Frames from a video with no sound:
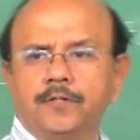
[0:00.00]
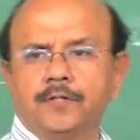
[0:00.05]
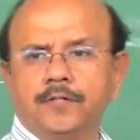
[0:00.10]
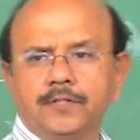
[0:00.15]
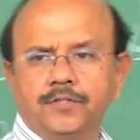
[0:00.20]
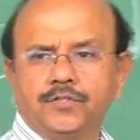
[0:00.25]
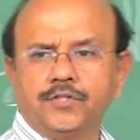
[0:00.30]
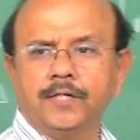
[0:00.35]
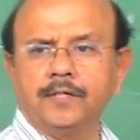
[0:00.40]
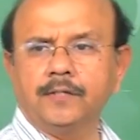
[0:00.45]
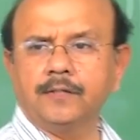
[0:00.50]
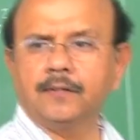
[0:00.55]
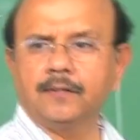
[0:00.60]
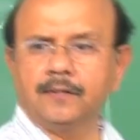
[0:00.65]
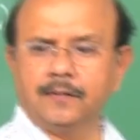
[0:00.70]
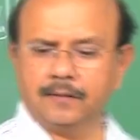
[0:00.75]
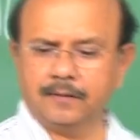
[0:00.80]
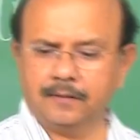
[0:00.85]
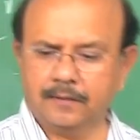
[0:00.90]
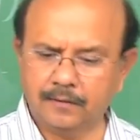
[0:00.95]
it and check.
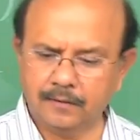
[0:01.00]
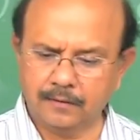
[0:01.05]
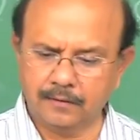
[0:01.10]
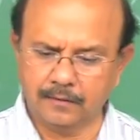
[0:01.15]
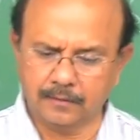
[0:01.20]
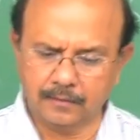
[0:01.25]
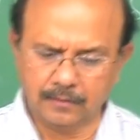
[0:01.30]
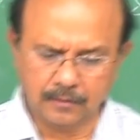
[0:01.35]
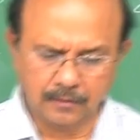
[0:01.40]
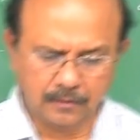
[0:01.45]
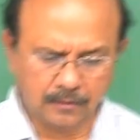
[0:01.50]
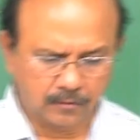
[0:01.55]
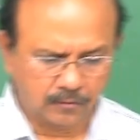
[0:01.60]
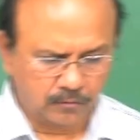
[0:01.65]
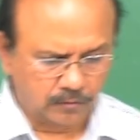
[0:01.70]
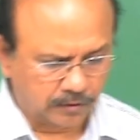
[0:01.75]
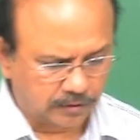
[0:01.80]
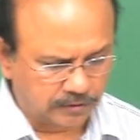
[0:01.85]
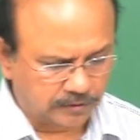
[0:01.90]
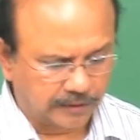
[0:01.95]

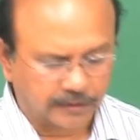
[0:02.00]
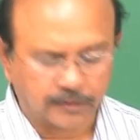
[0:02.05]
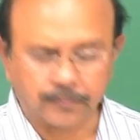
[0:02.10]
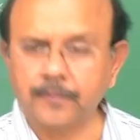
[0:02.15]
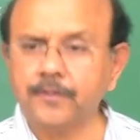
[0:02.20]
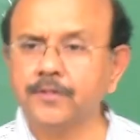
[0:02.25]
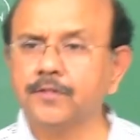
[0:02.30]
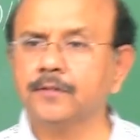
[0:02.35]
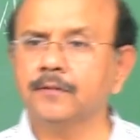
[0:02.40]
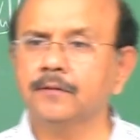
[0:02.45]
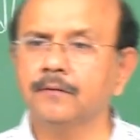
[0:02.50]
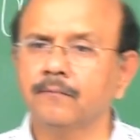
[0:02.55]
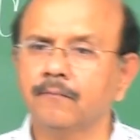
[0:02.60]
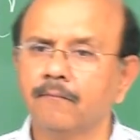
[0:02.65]
What is the expression?